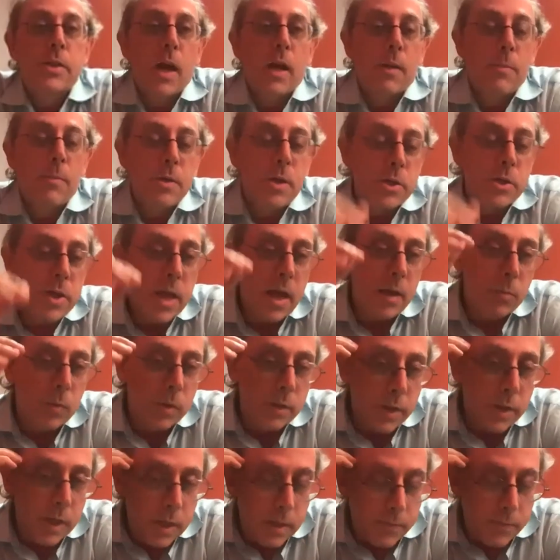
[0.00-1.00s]
let me just add
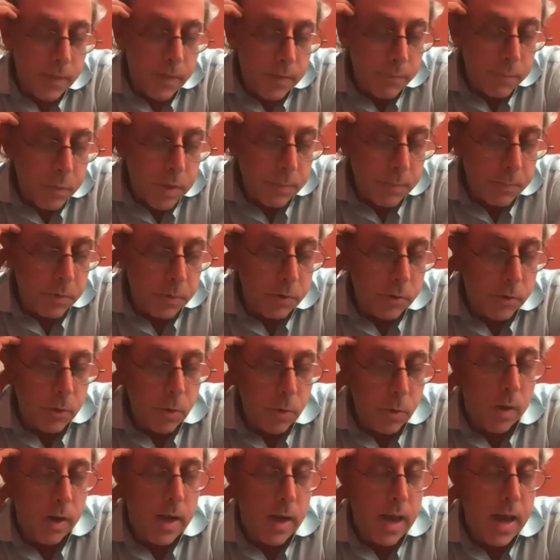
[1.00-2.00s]
one thing. If people
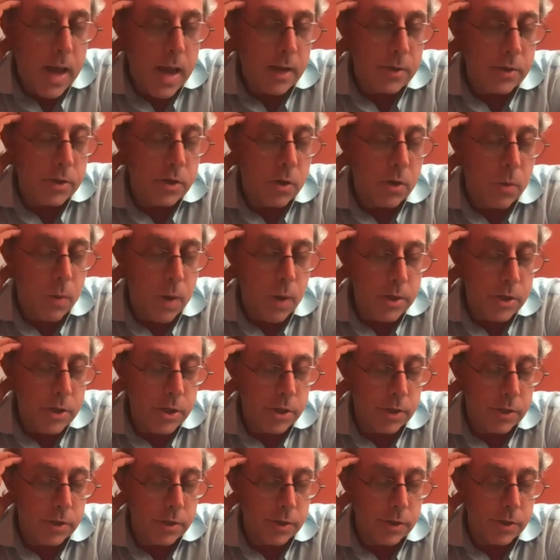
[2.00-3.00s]
do want to ask
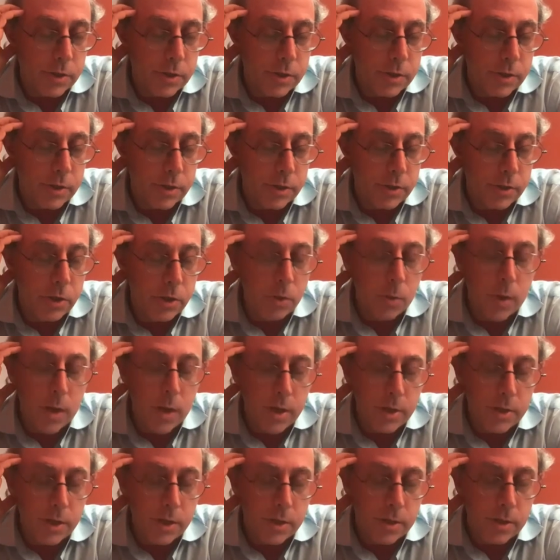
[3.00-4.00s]
questions, there's two
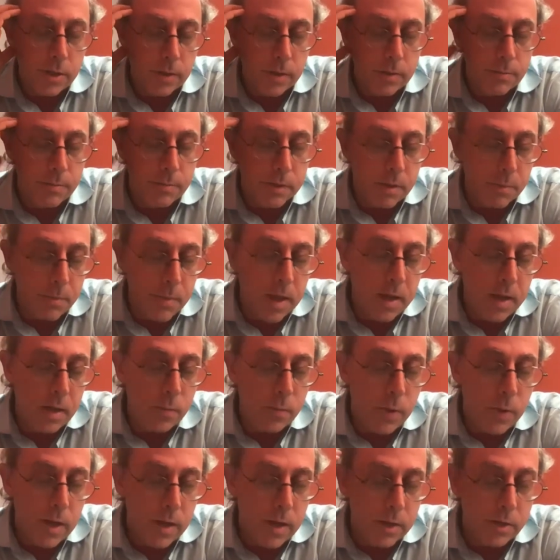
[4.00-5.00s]
ways to do it. But the
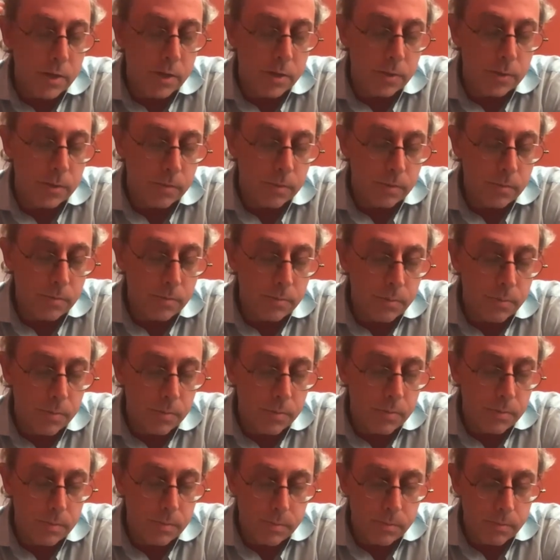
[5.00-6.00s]
main way is to
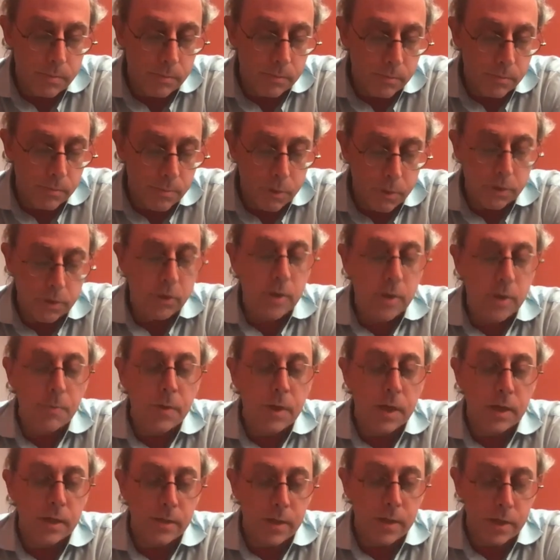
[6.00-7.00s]
put
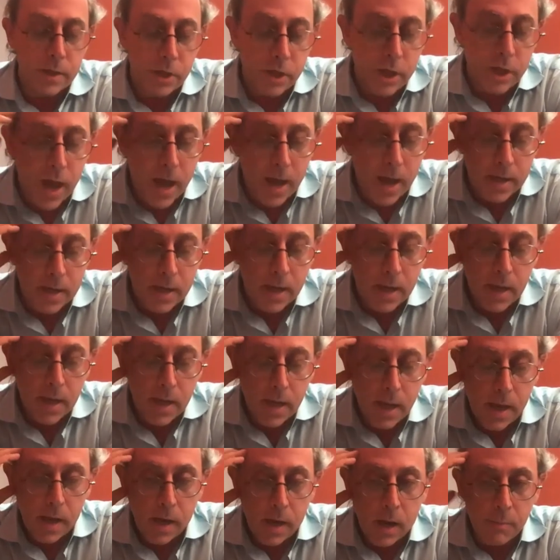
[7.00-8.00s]
something into the chat,
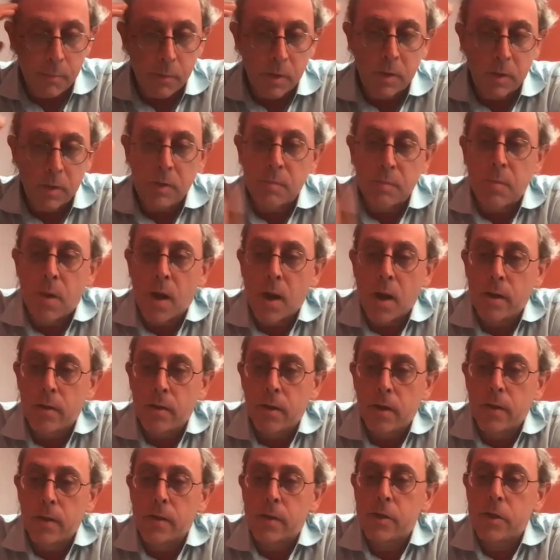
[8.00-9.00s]
and I'm going to be
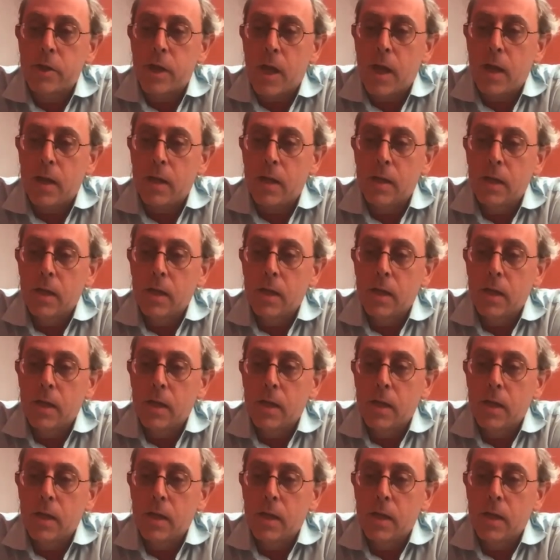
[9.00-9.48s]
monitoring the chat,